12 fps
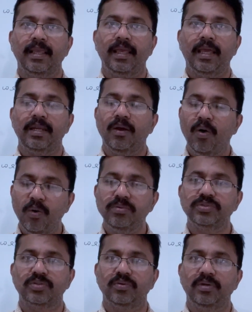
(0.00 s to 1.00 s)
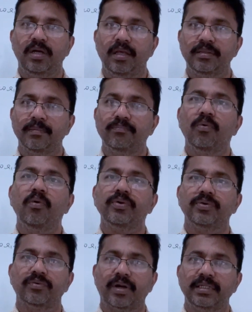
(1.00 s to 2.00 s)
And also the more
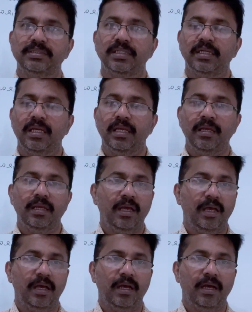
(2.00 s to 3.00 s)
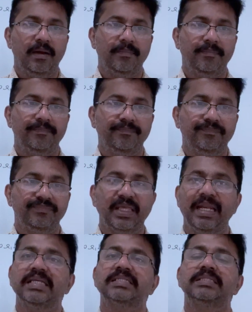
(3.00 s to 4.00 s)
you write, the
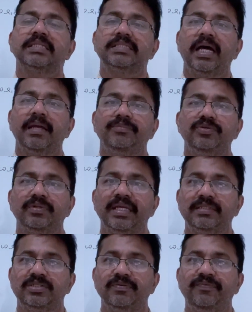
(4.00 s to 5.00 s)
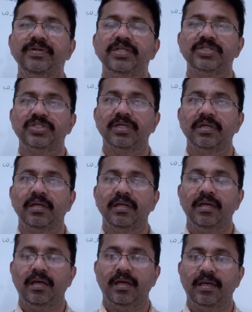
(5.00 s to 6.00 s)
less the time you get to finish
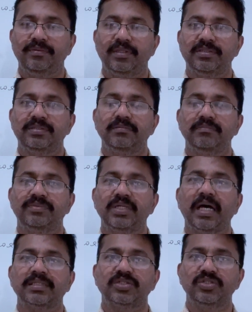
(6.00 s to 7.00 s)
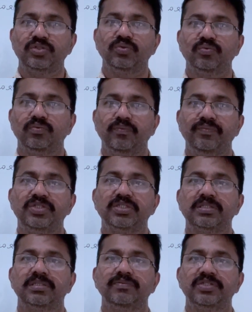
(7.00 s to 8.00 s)
the task 2, which
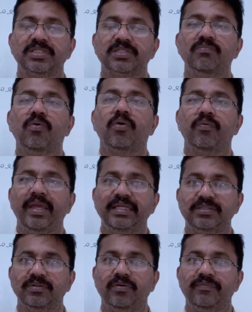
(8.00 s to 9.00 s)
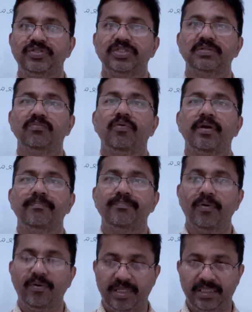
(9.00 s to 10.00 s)
is more weight or which is more
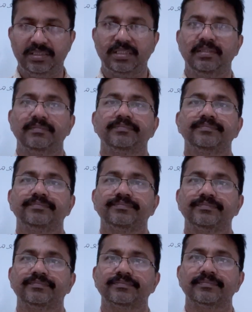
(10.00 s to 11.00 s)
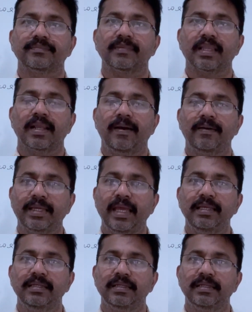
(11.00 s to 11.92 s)
important. Okay.